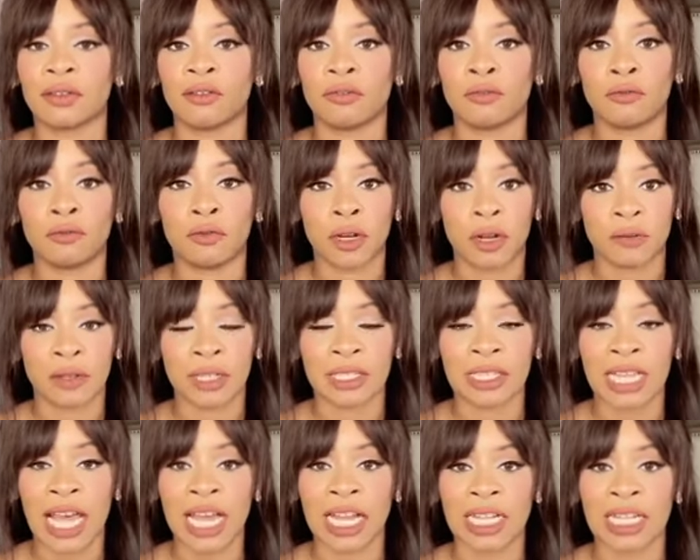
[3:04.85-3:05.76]
rid of the
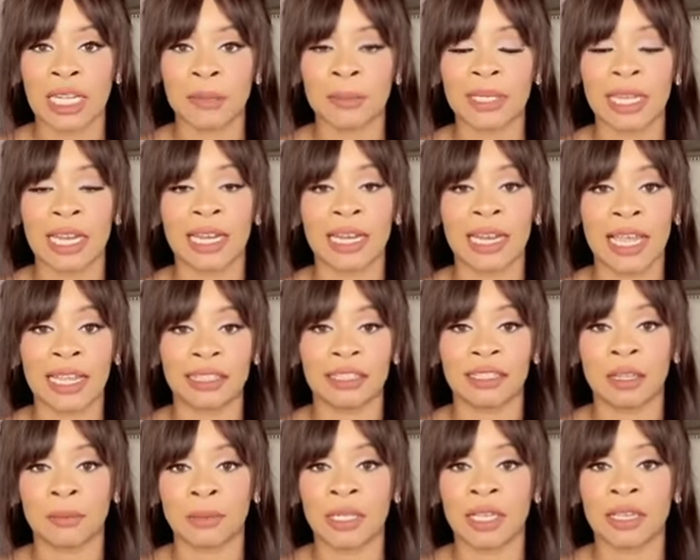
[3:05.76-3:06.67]
dark lips and
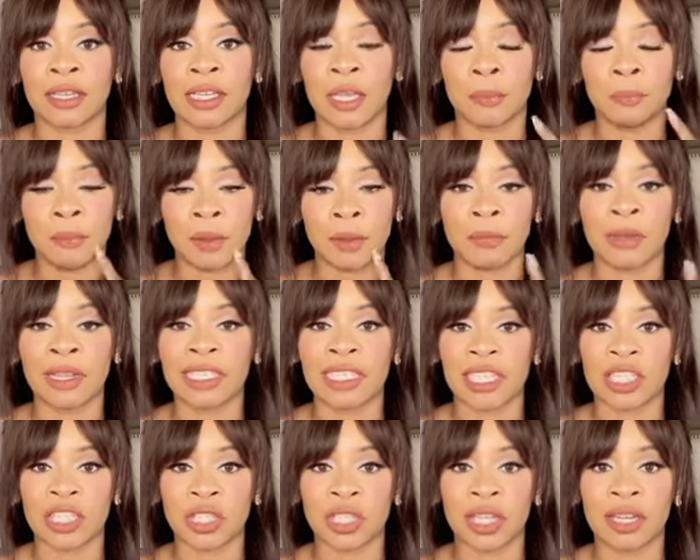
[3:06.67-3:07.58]
lighten up the lip
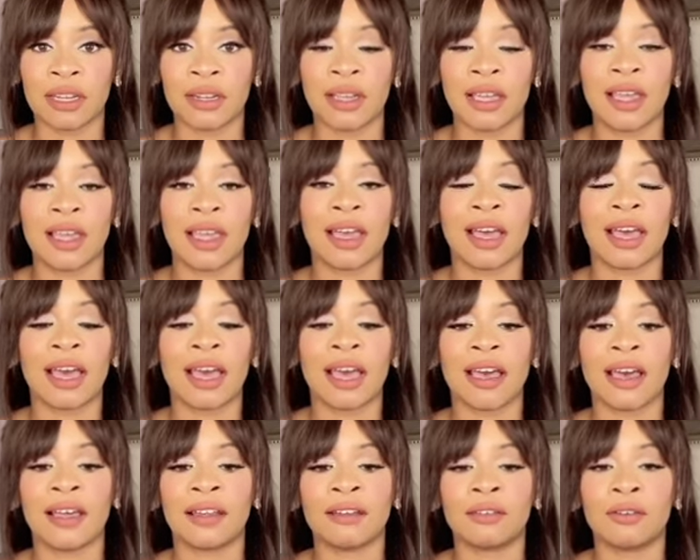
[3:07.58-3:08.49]
pigmentation
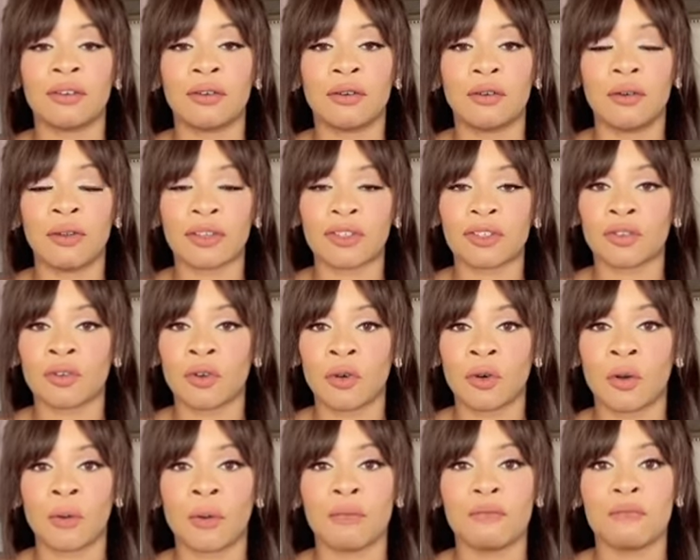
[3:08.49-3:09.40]
and
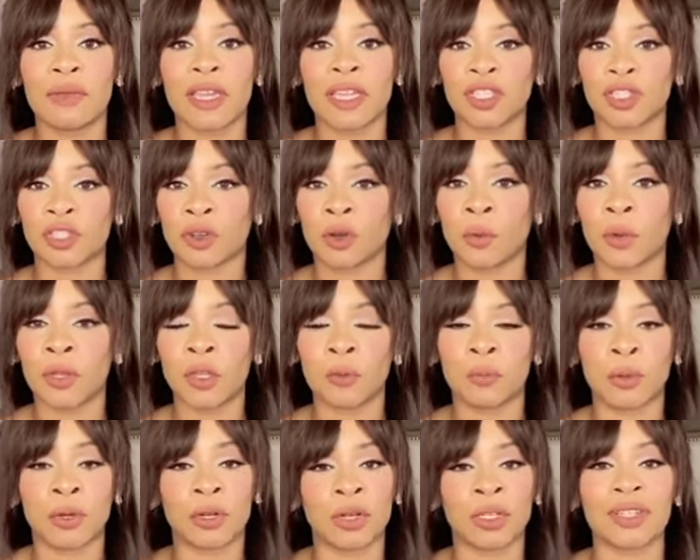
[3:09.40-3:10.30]
also make sure when you
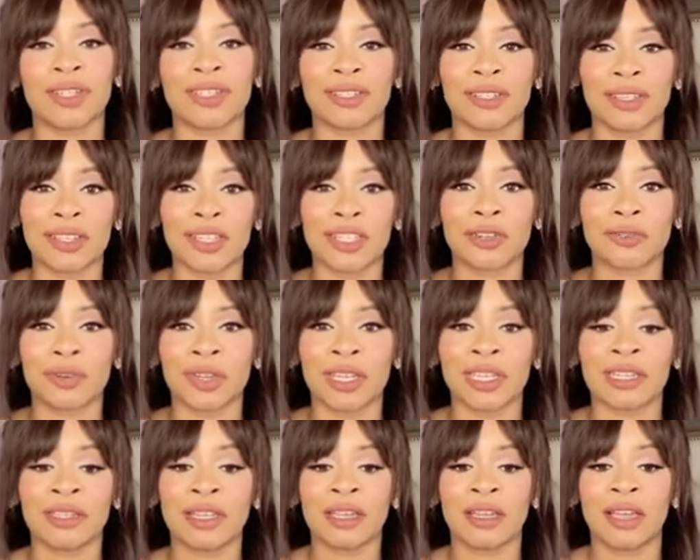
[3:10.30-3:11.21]
put on your
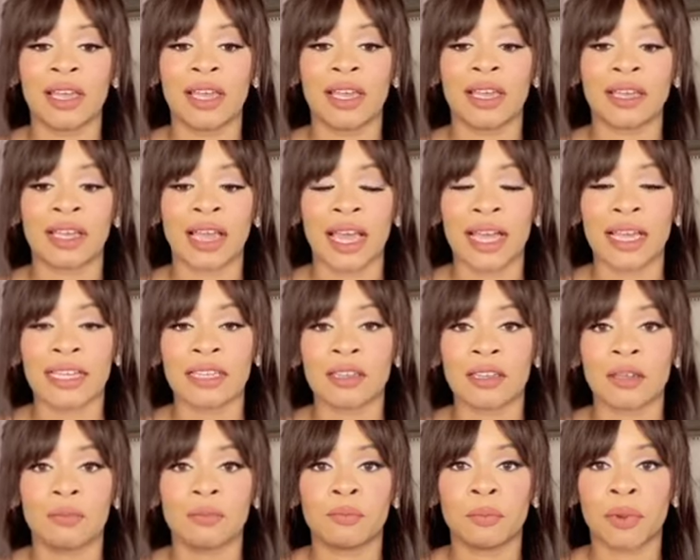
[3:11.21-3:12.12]
sunscreen
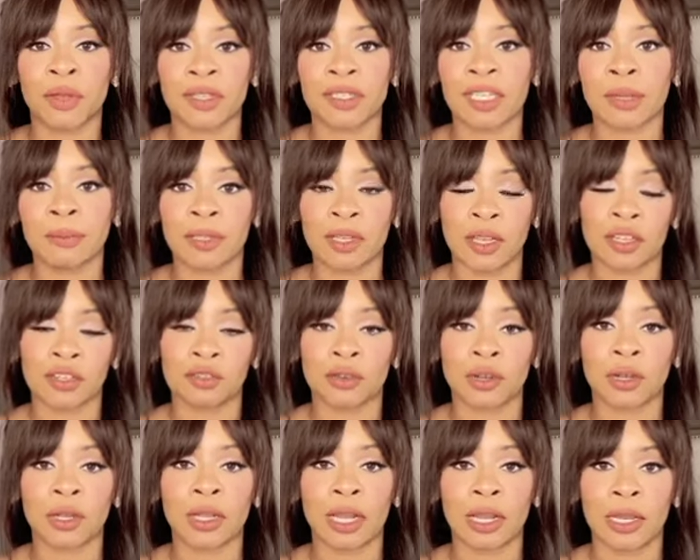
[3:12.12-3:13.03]
guys put some
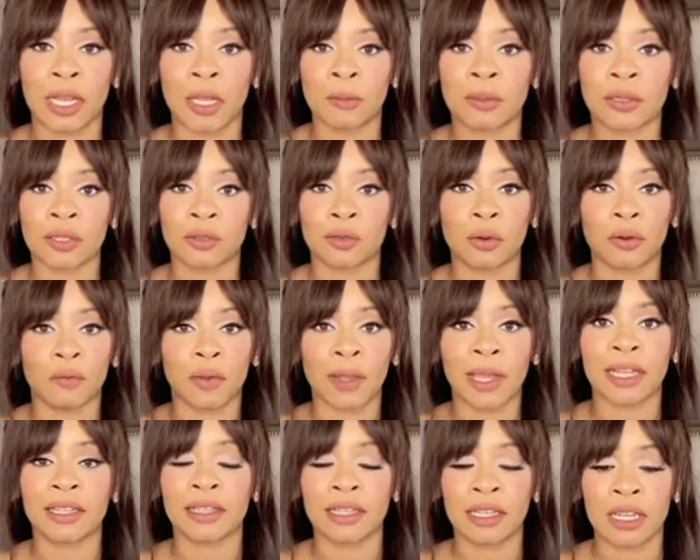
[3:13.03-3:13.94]
sunscreen on your lips don't
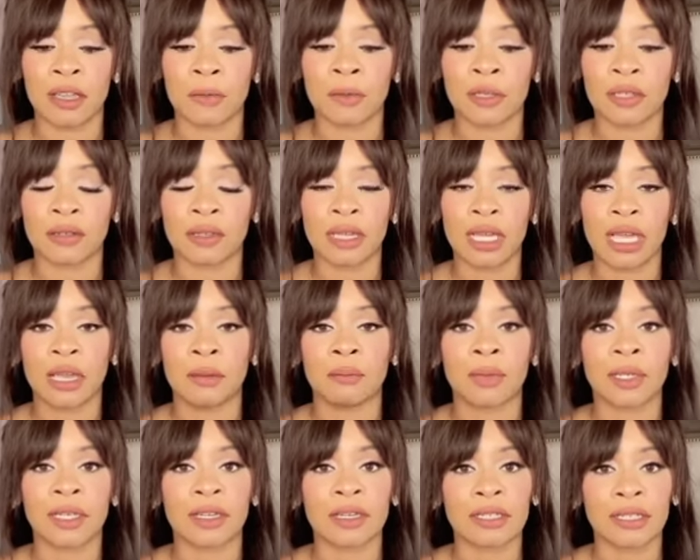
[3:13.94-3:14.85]
forget your lips
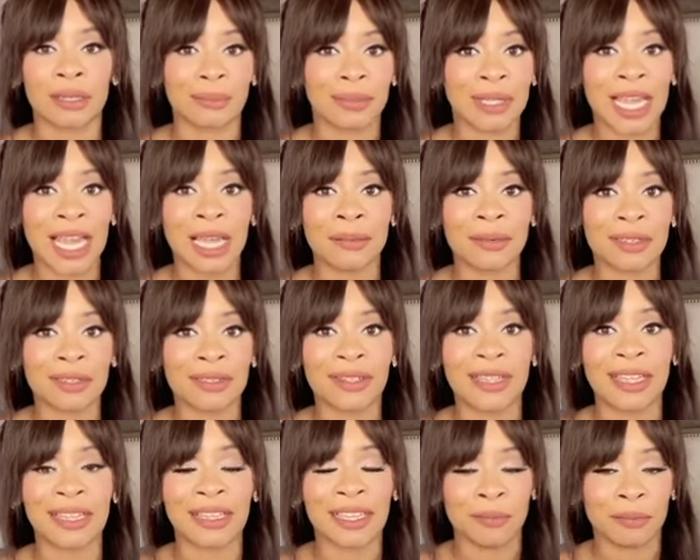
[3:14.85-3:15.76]
because sometimes
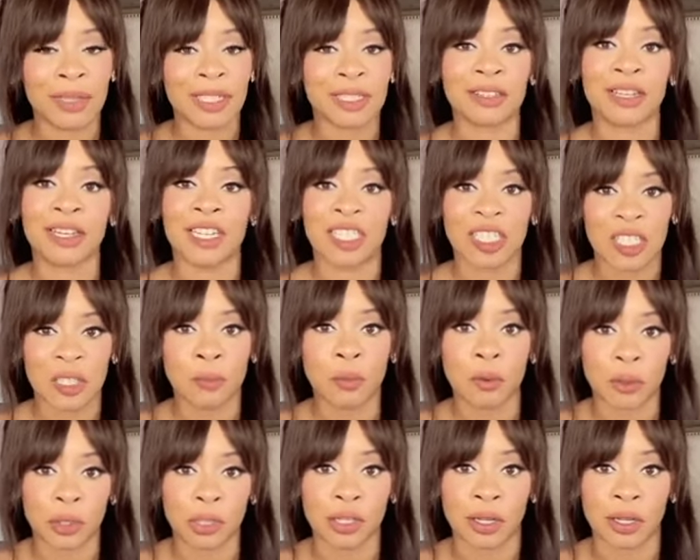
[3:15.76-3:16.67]
it could be sun
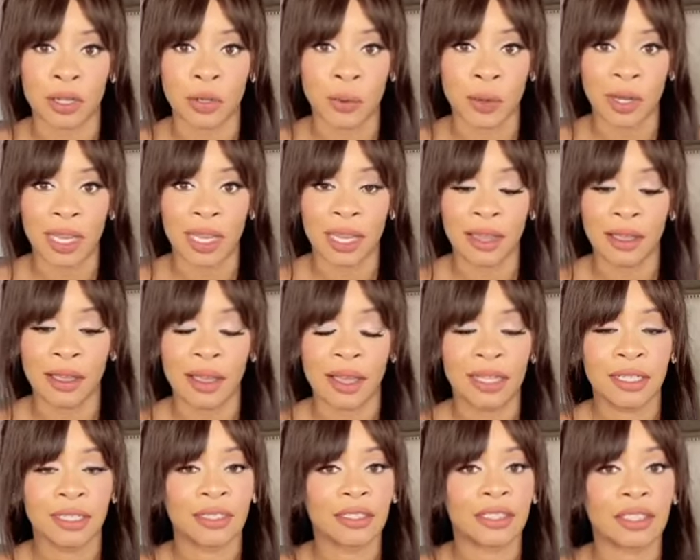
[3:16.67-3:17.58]
exposure okay
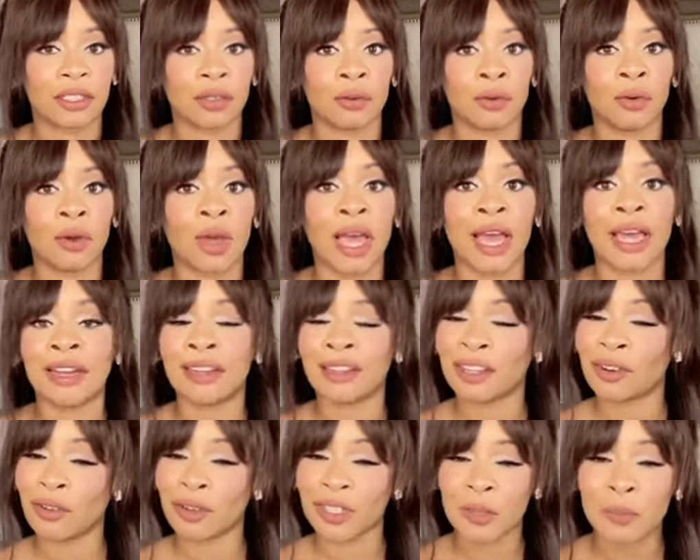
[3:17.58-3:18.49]
so and it
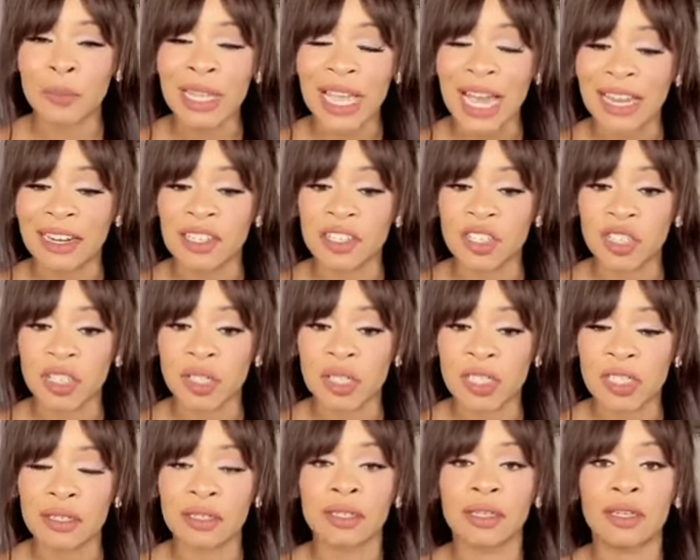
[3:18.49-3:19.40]
could also be
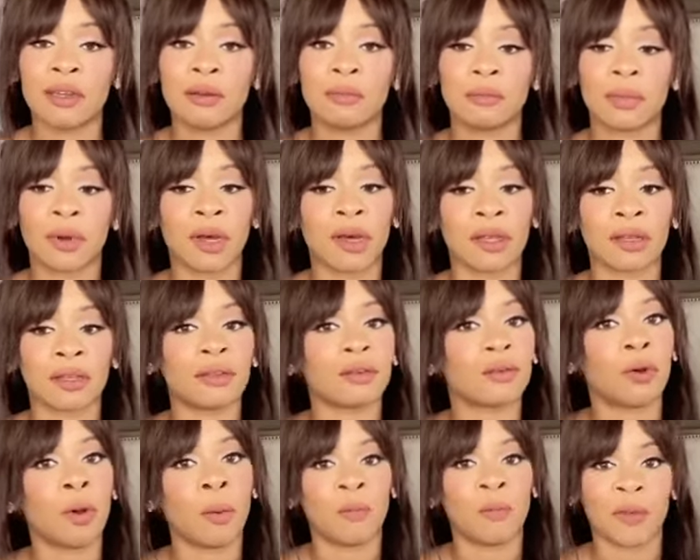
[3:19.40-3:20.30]
allergies but
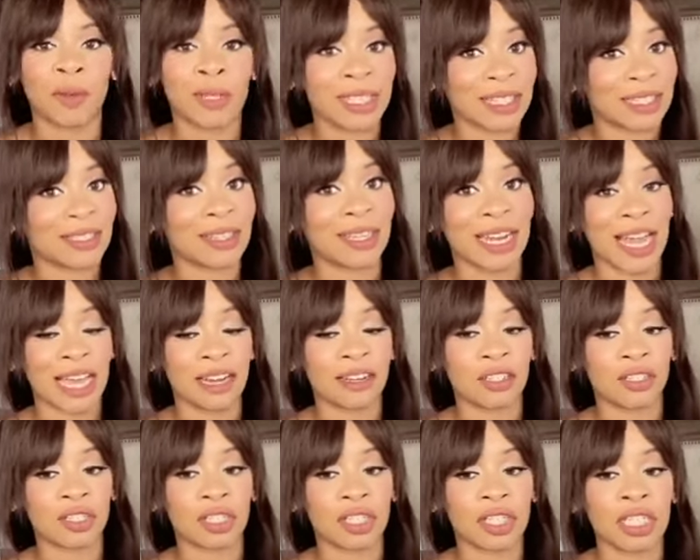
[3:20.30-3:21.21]
hopefully it's not
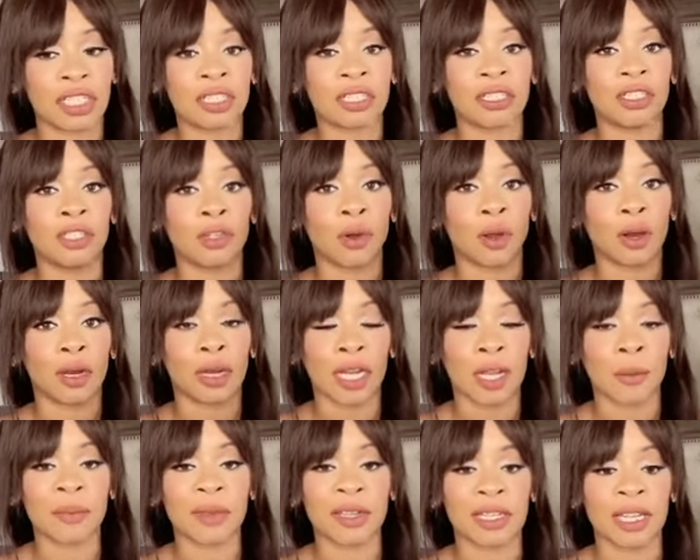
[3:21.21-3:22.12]
allergies your
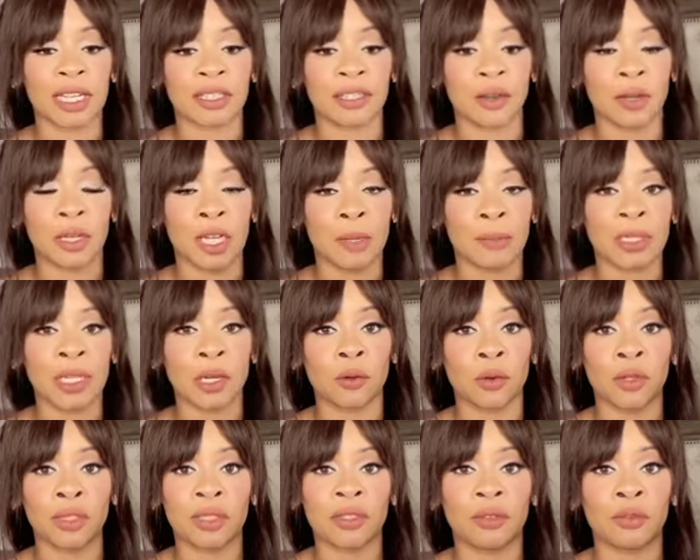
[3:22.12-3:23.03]
lip uh, your lips are
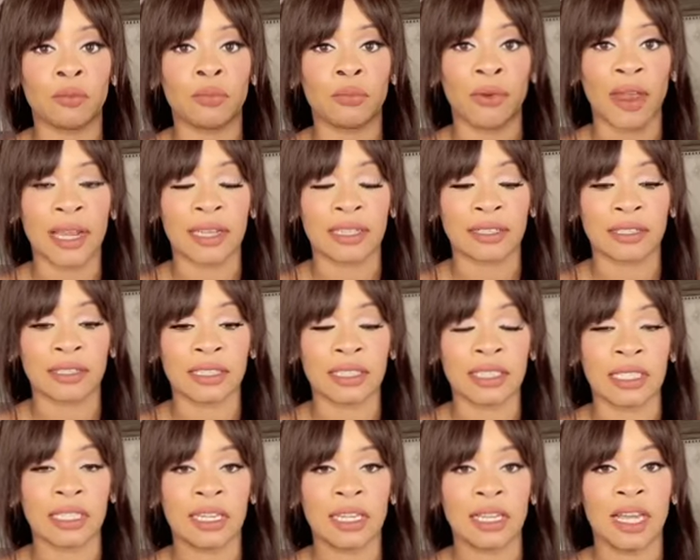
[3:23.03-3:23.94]
going to
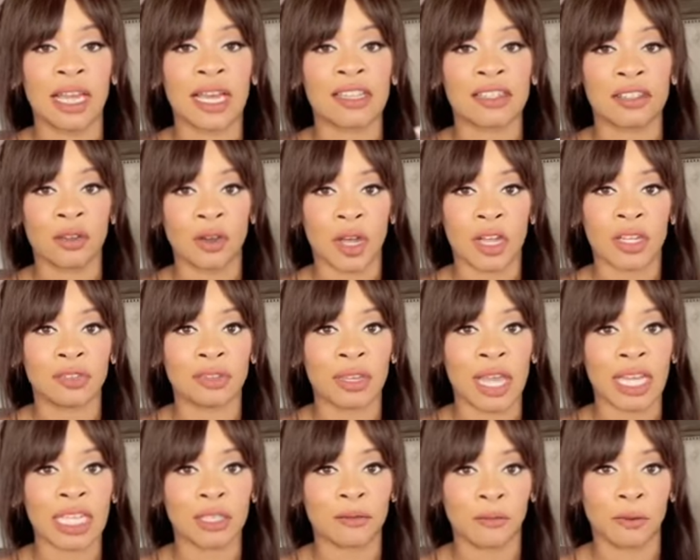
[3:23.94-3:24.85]
brighten as long as you
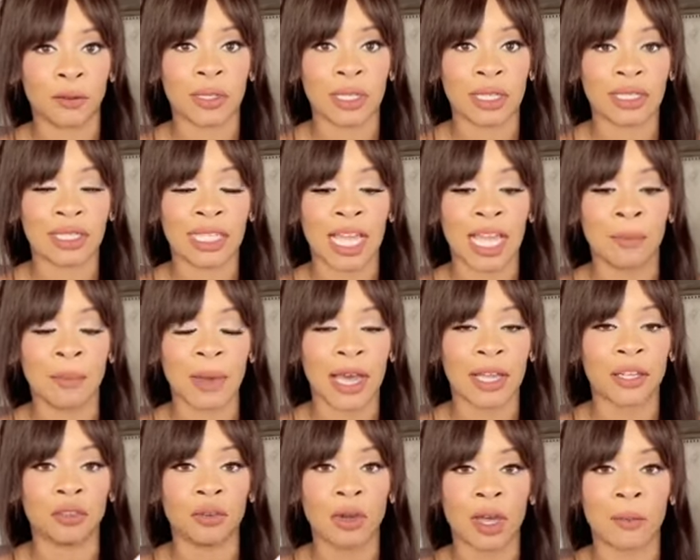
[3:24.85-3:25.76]
exfoliate them
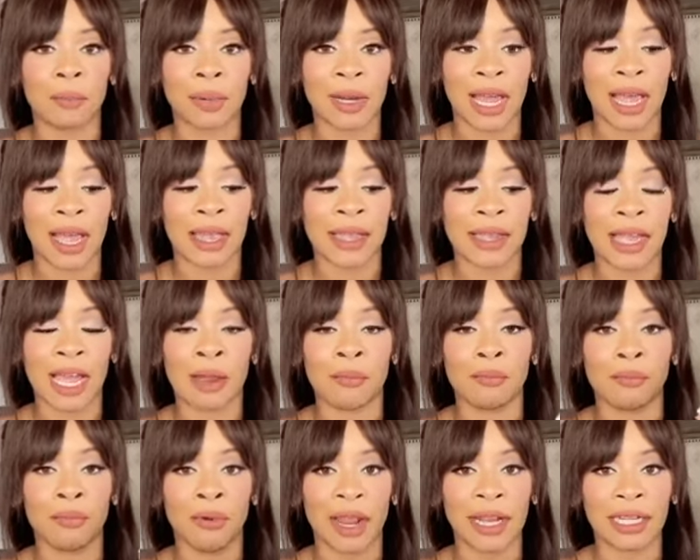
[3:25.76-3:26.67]
and you apply a
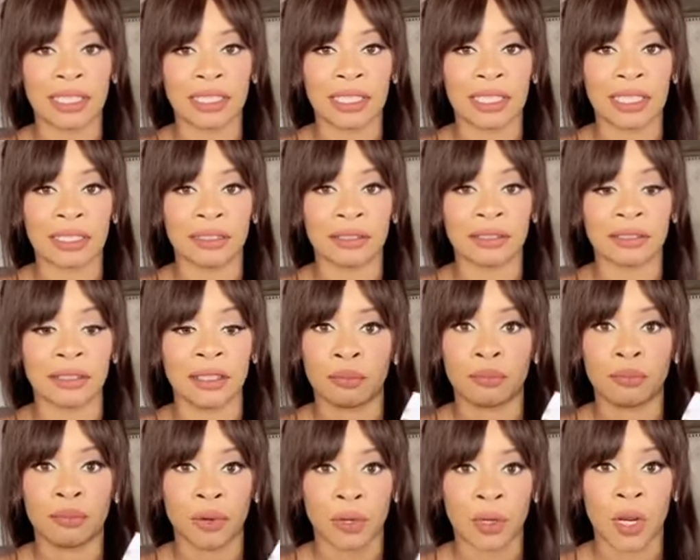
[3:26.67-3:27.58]
brightening
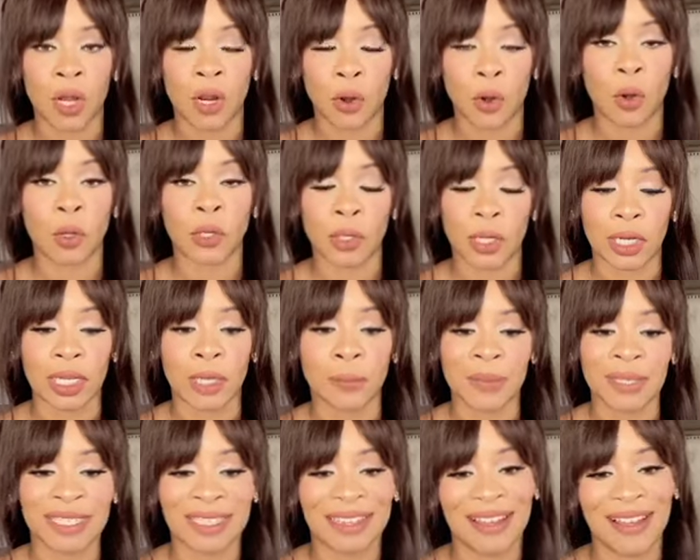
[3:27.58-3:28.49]
product on your
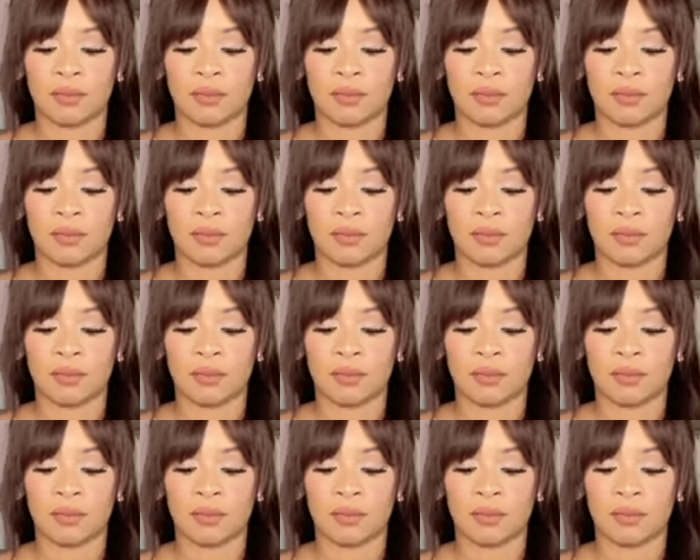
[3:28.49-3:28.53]
lips